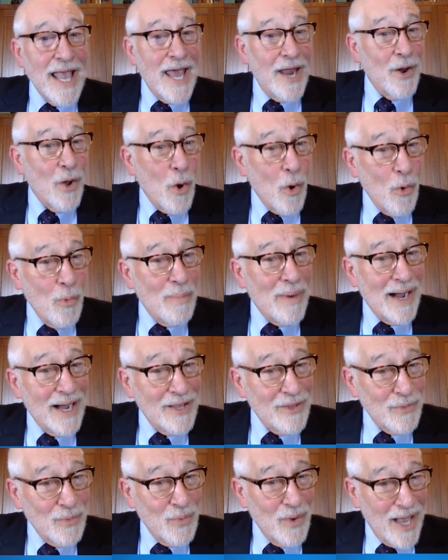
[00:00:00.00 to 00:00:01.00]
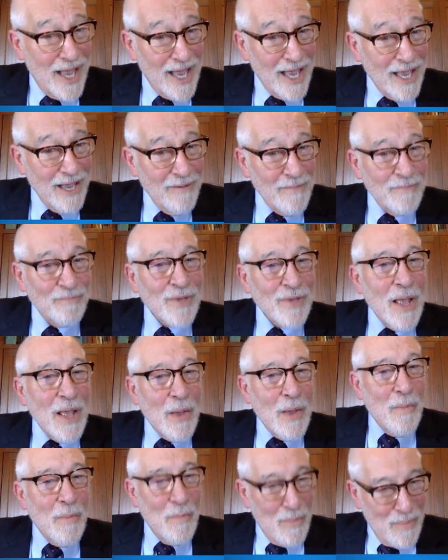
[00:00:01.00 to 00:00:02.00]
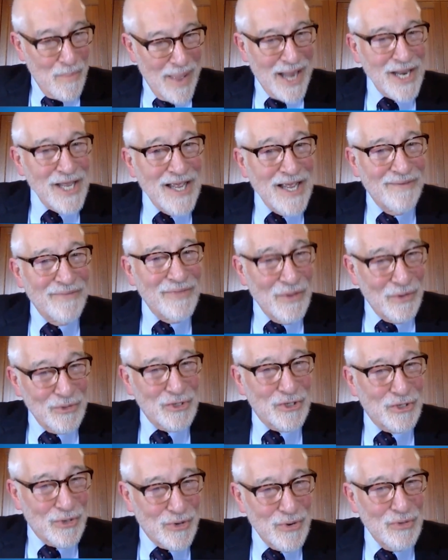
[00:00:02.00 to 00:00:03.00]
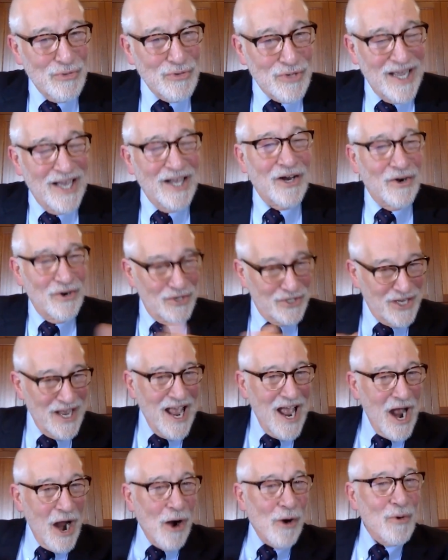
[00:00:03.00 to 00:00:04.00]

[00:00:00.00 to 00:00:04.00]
And oh, by the way, many of those truth tellers